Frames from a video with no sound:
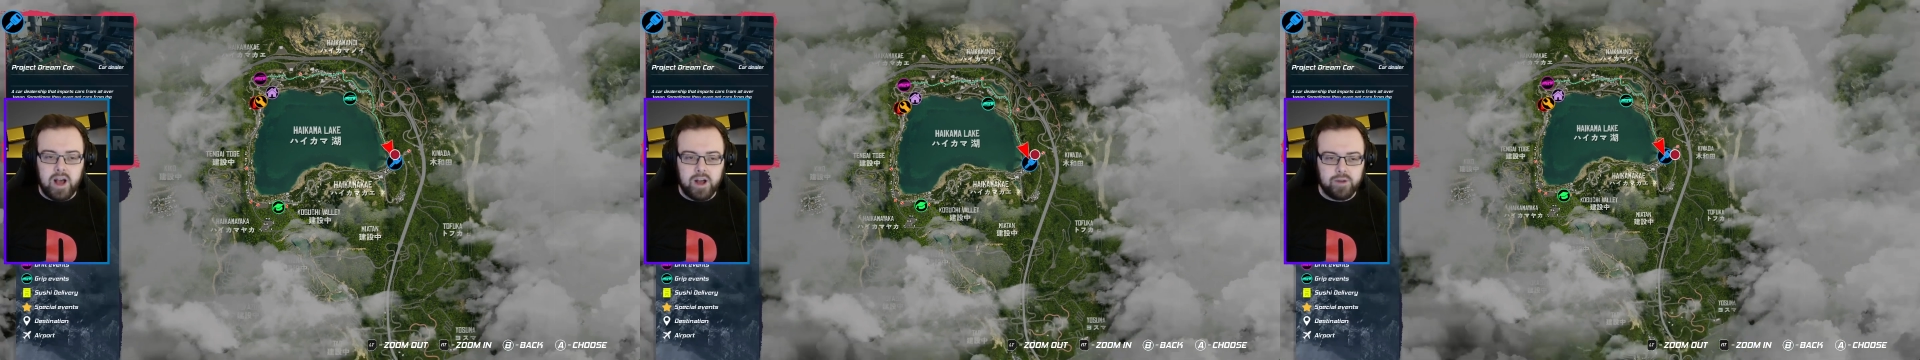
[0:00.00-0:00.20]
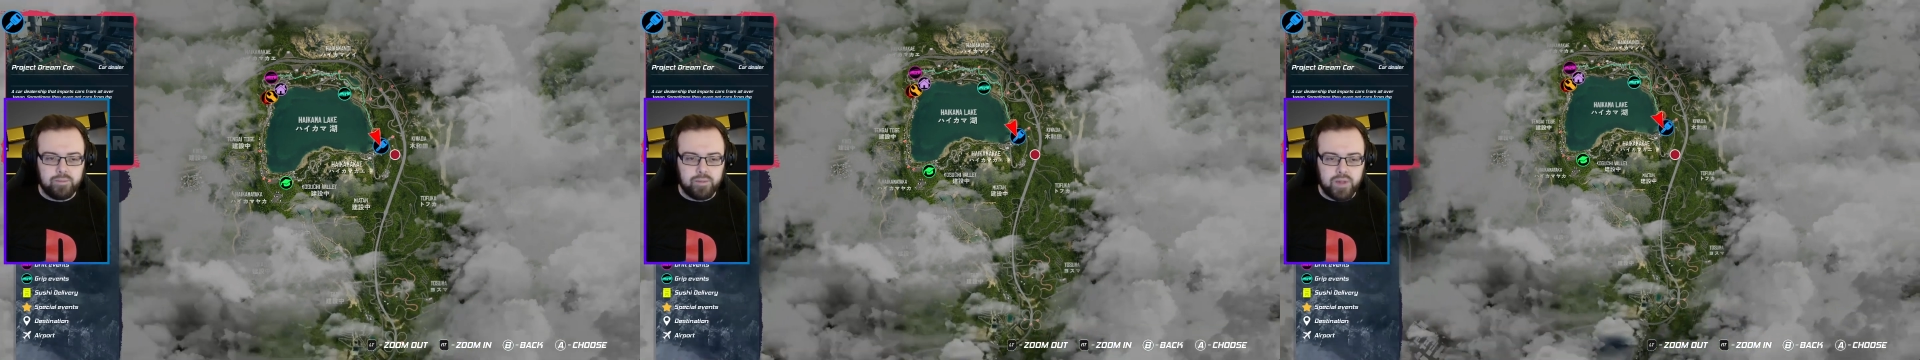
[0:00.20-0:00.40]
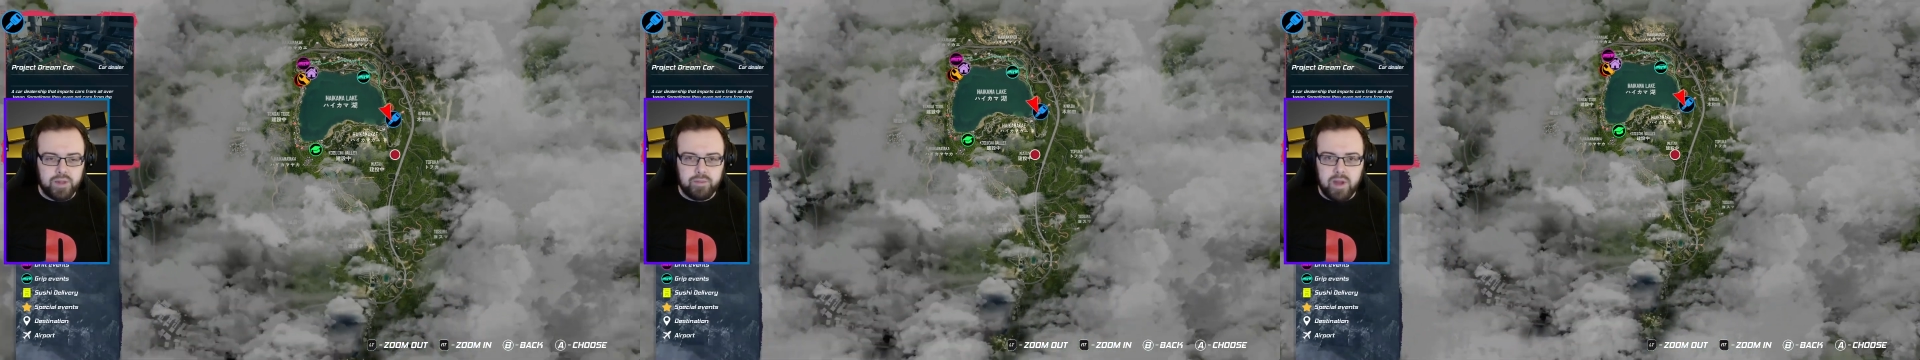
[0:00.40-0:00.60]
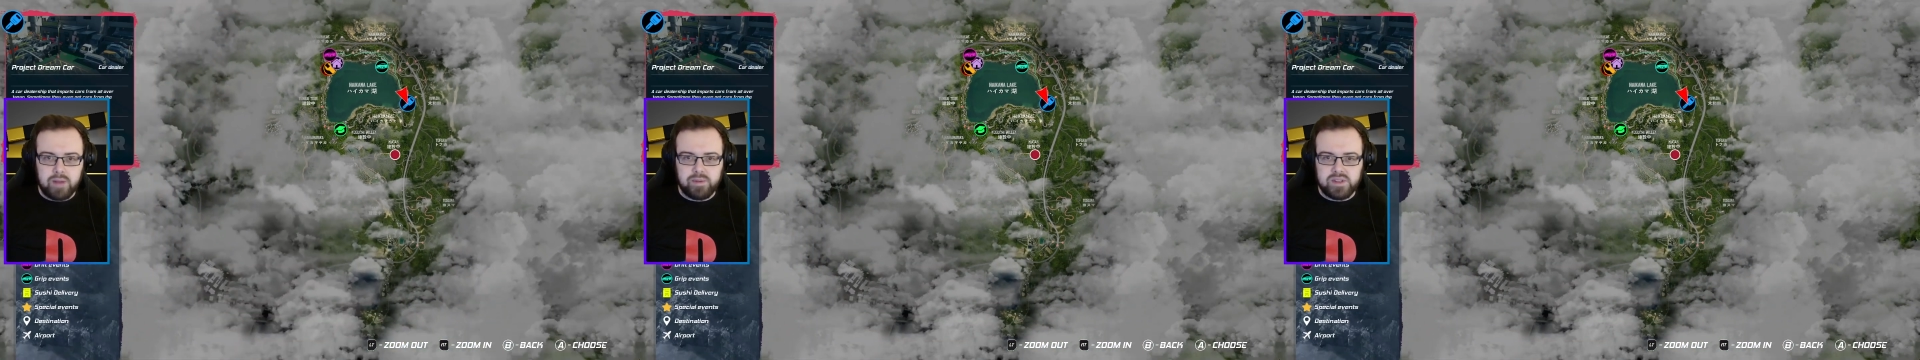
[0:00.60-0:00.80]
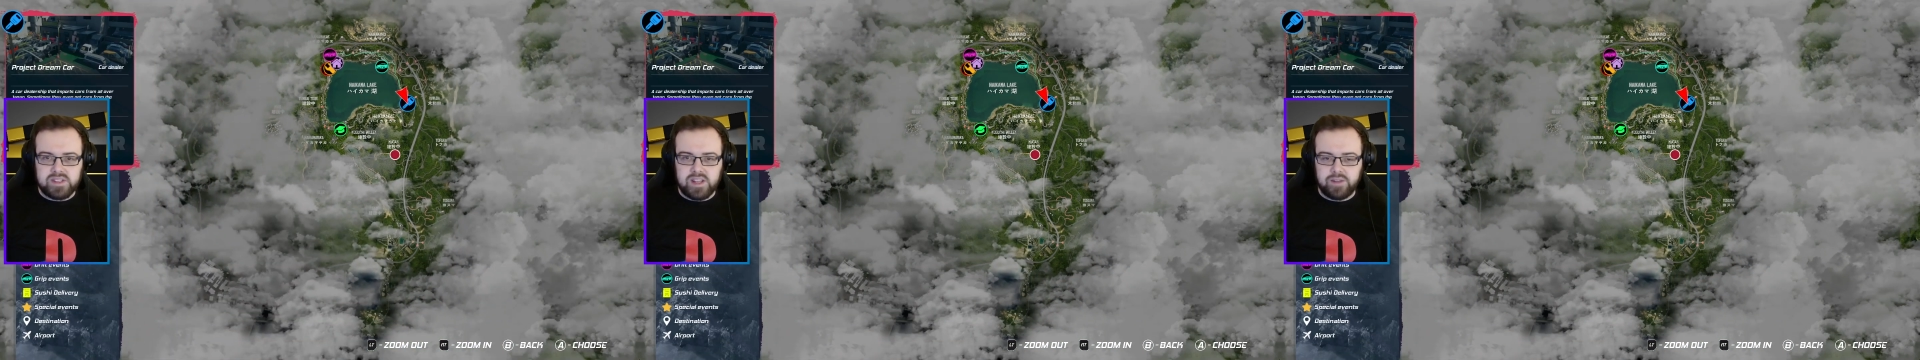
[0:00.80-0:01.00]
But the
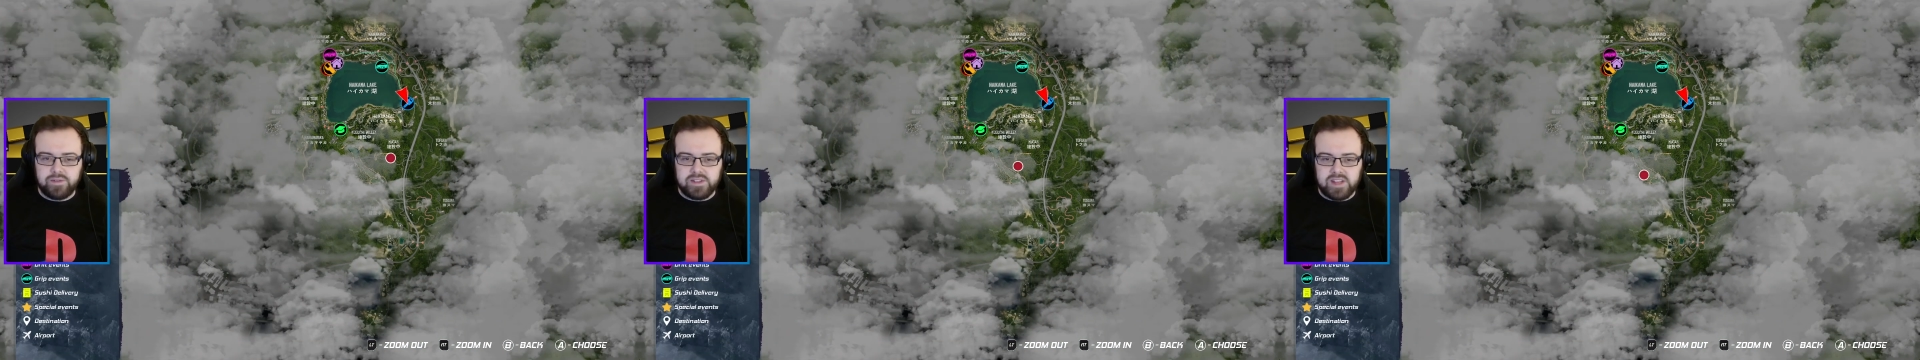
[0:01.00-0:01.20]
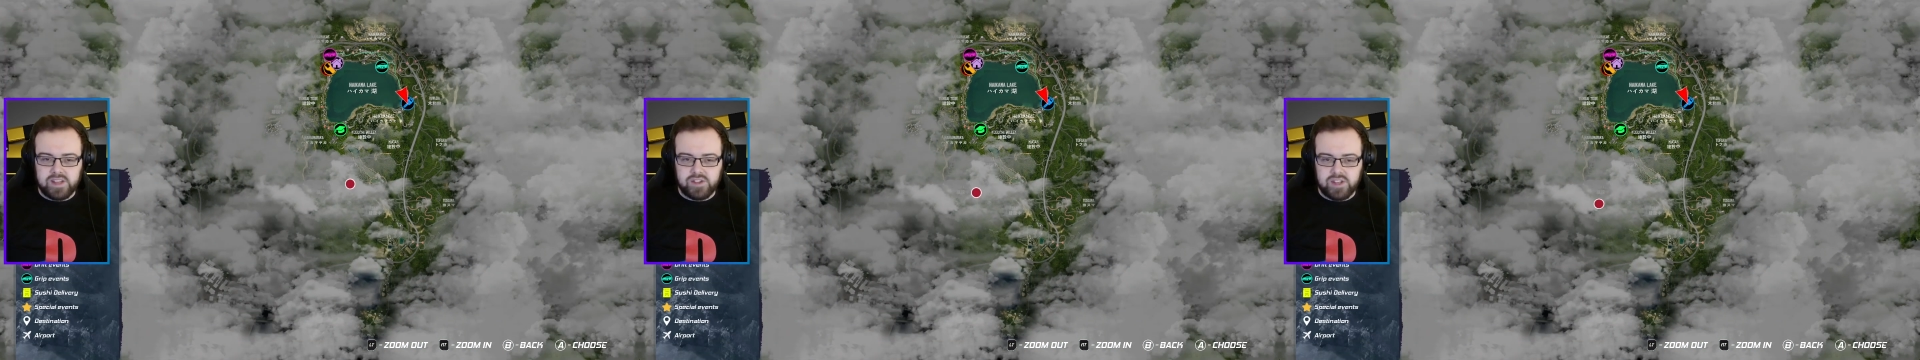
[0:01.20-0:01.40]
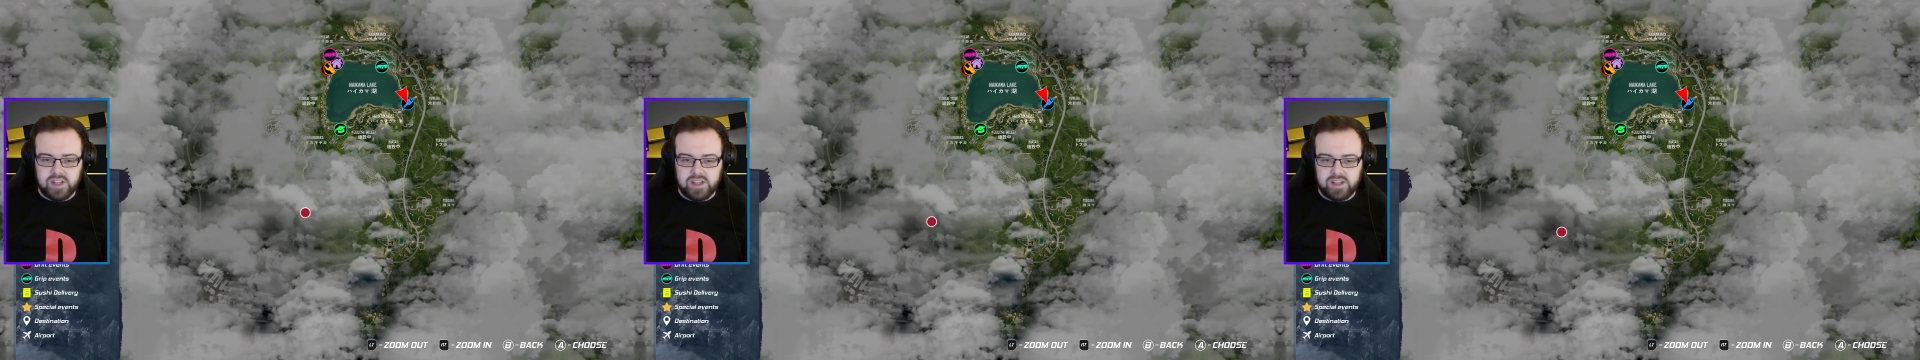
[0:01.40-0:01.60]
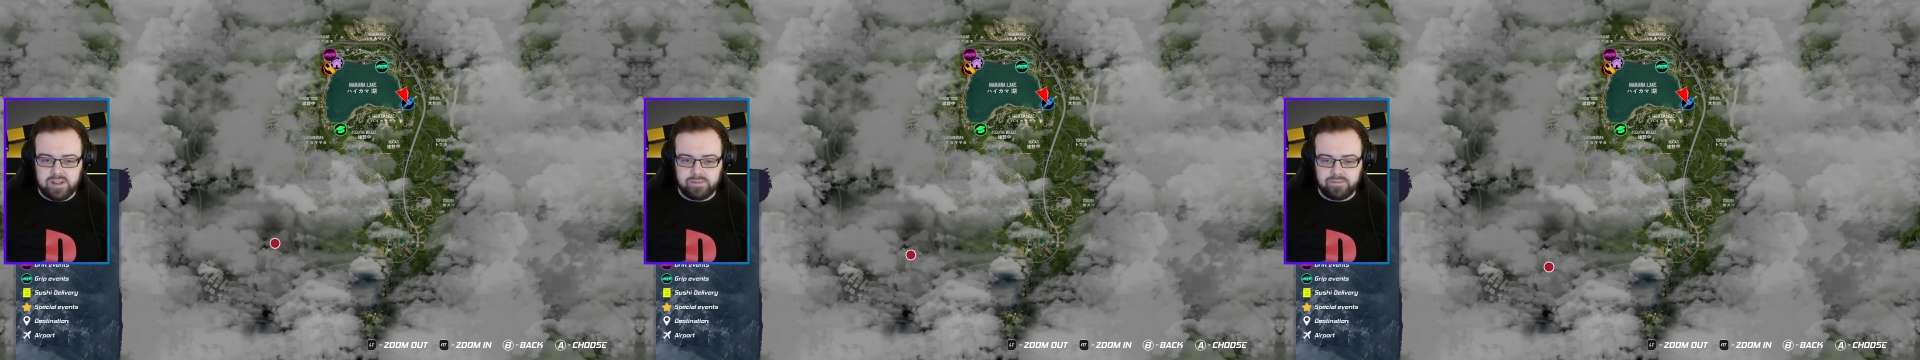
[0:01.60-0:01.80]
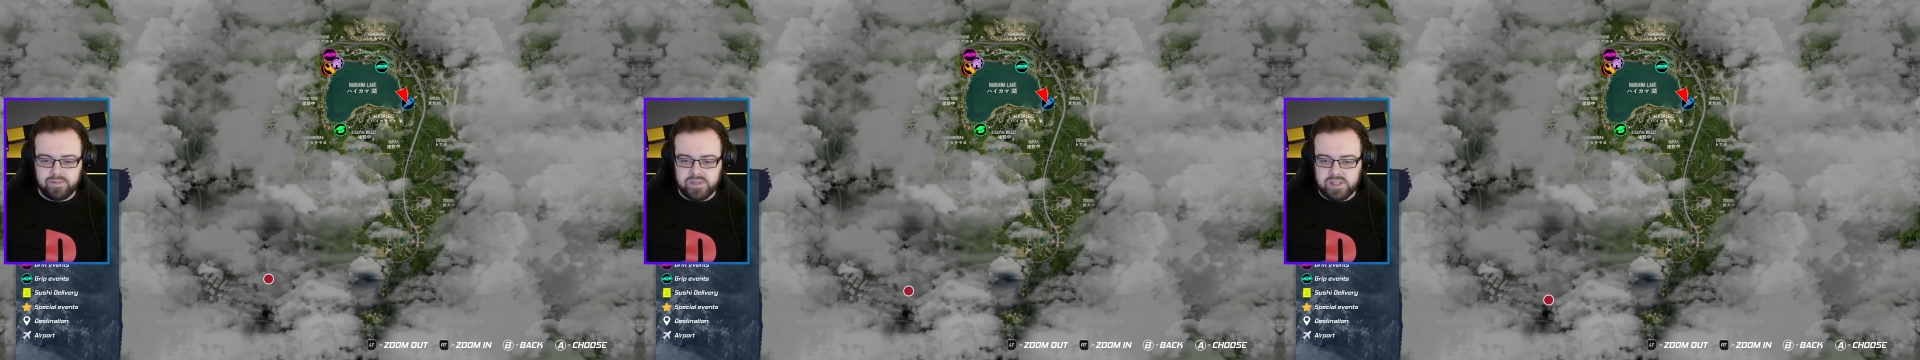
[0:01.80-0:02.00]
map itself is
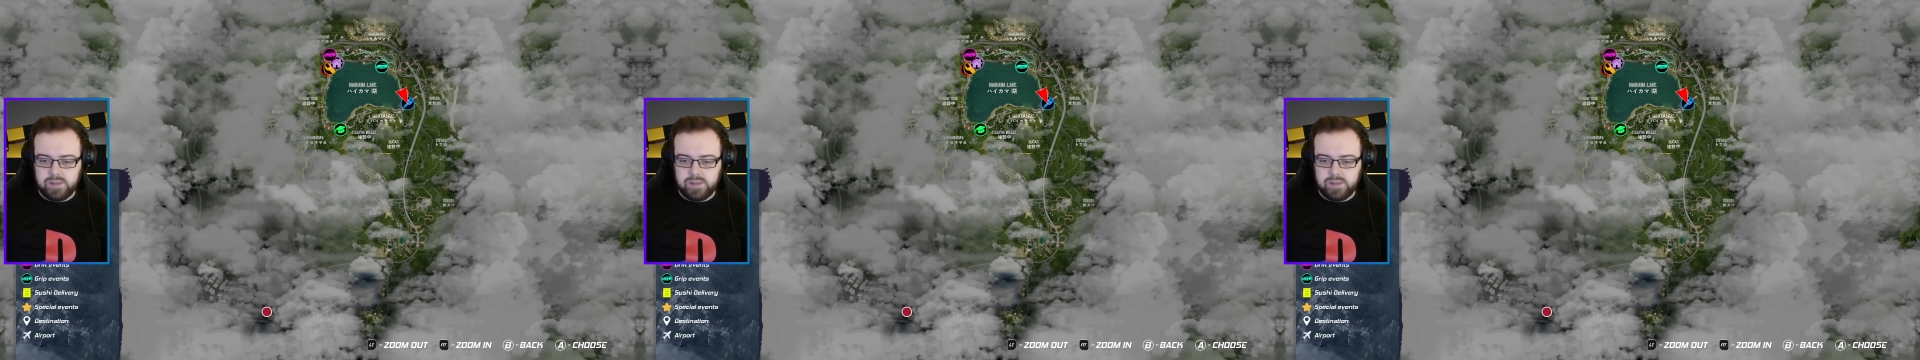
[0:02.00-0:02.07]
actually